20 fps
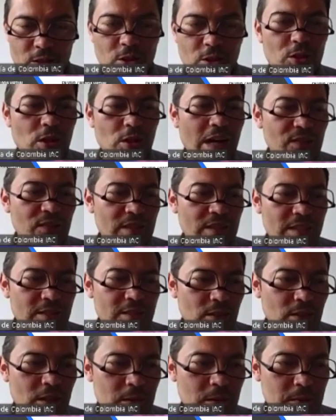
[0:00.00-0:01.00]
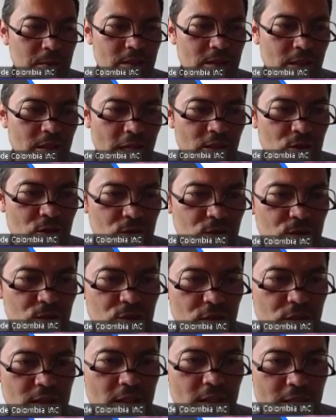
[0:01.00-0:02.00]
Do you have any recommendation
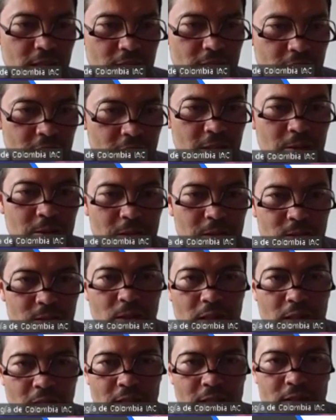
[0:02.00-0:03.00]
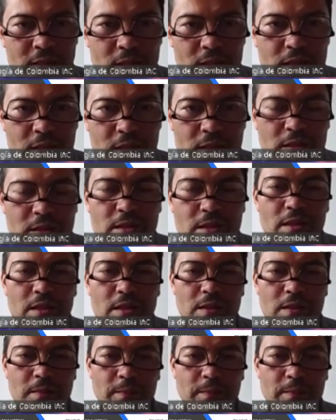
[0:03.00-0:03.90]
for the new educators?